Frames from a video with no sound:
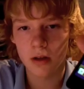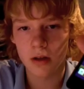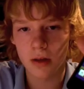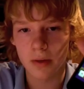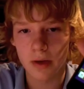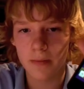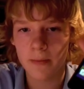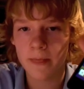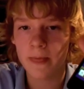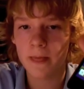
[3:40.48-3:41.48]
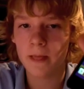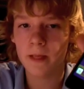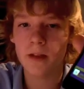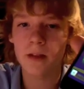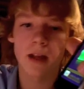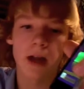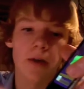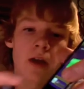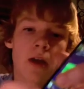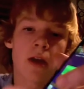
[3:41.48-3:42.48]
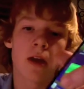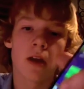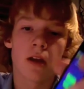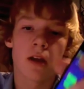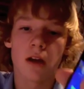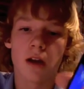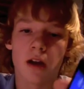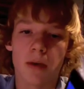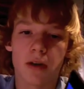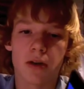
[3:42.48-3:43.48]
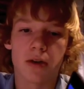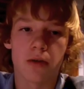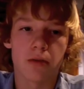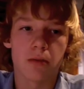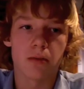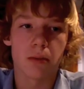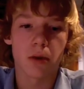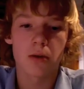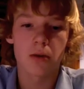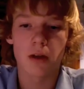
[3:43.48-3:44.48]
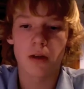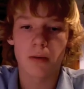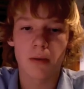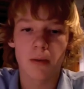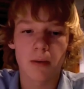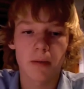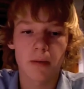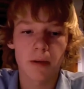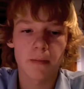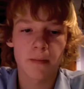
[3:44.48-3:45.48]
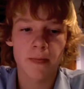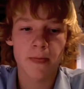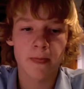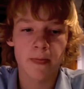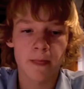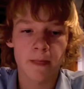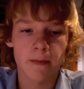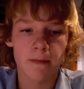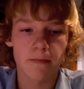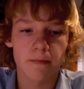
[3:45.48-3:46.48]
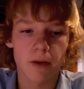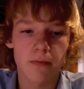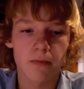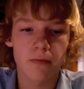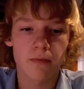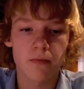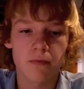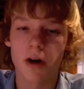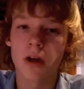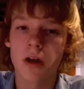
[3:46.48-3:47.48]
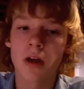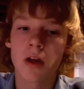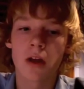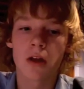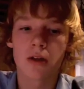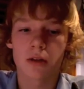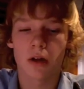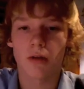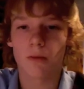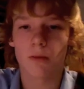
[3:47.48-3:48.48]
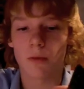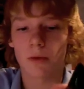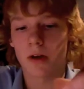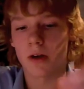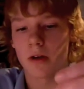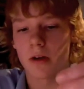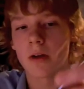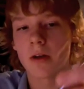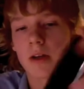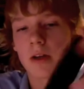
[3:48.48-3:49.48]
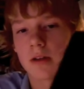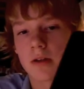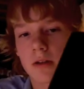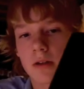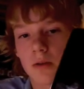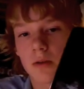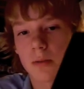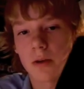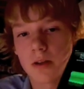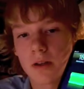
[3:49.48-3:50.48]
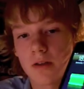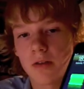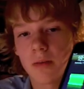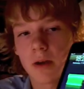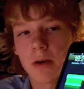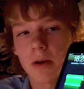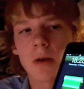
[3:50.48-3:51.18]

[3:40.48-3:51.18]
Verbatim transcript: There we go. Now, iTunes possibly could pop up in a minute. Nope. Right. So what we're going to do is, in order to put in DFU mode,